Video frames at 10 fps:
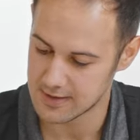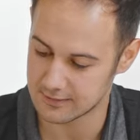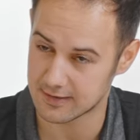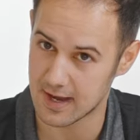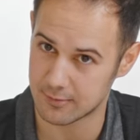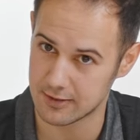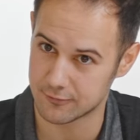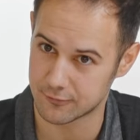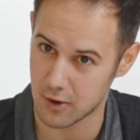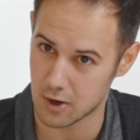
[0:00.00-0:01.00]
Is it Cabernet
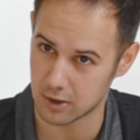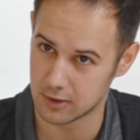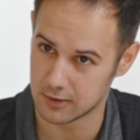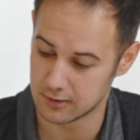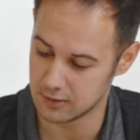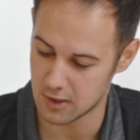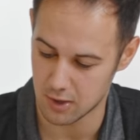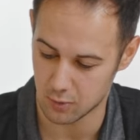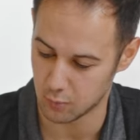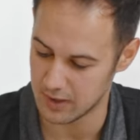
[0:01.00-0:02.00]
Franc?
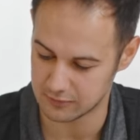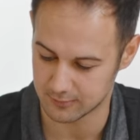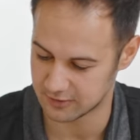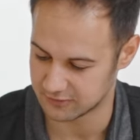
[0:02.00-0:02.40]
No, way too much